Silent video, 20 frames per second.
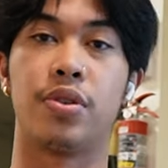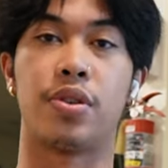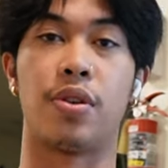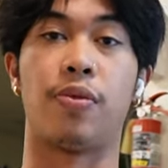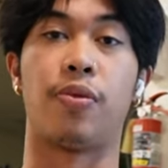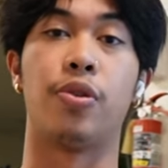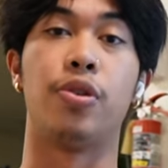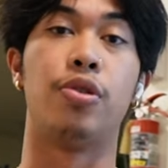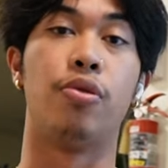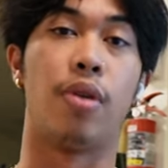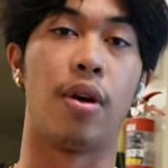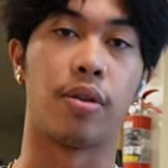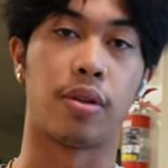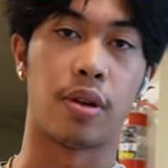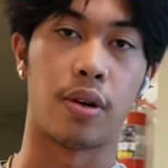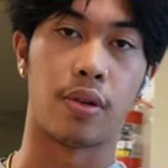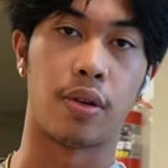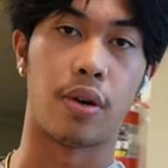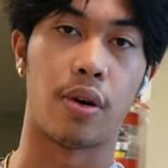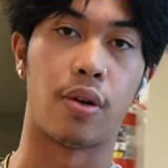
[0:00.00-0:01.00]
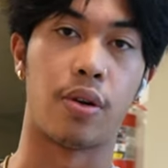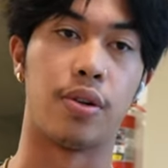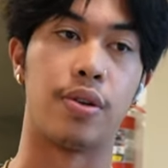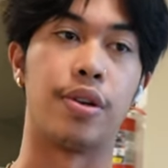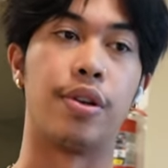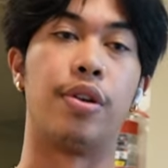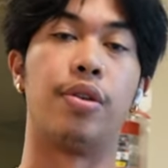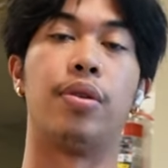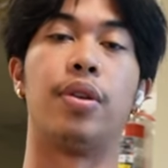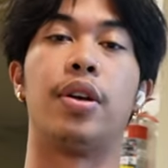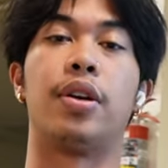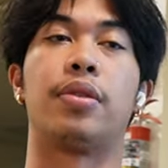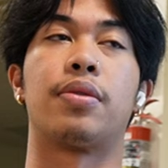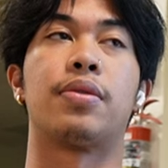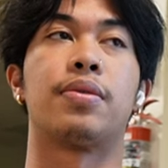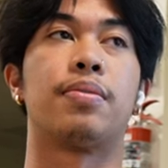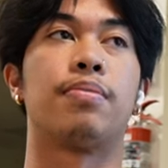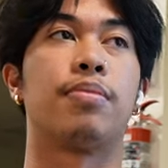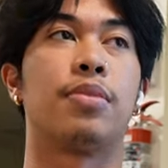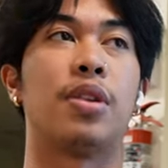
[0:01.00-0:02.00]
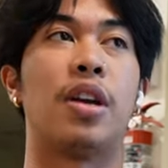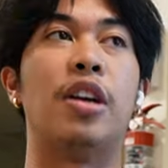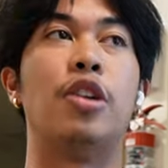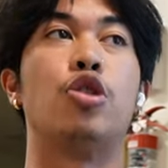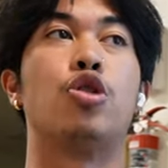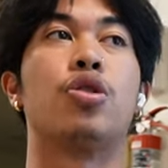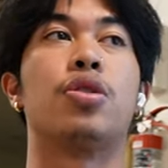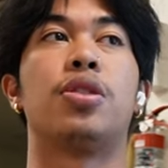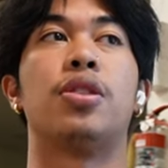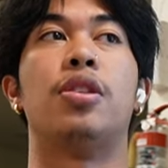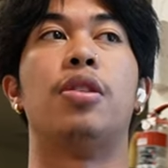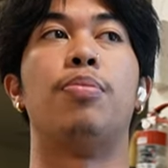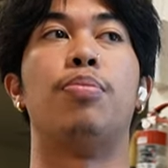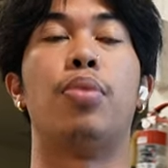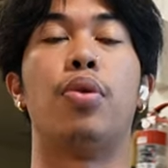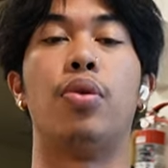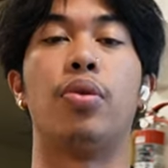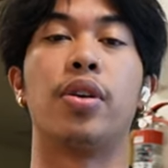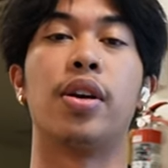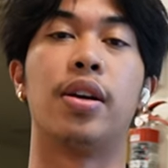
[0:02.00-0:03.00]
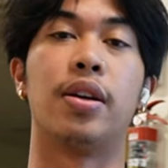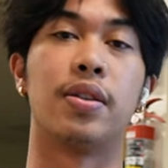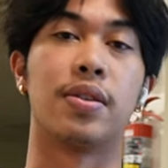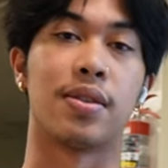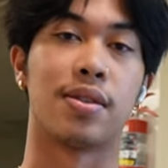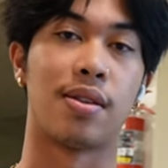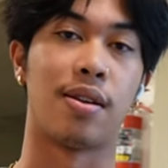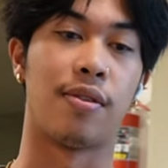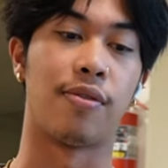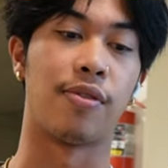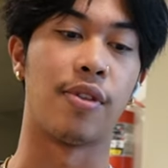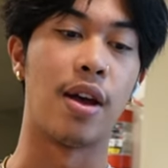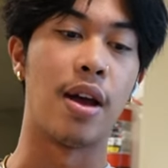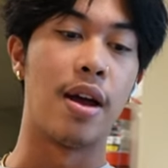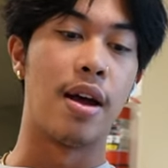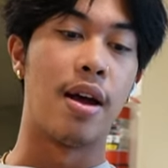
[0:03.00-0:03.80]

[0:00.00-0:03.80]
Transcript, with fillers: So for you out there that are, you know, like, interested in bulking and stuff,